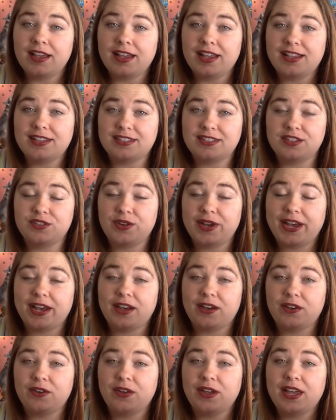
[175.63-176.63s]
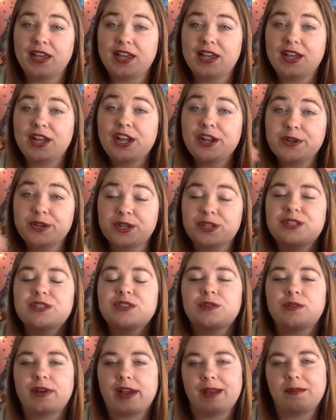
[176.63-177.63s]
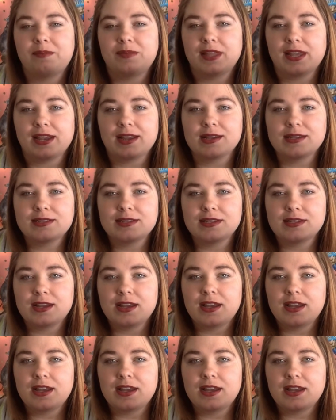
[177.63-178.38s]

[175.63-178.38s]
as to how to describe things.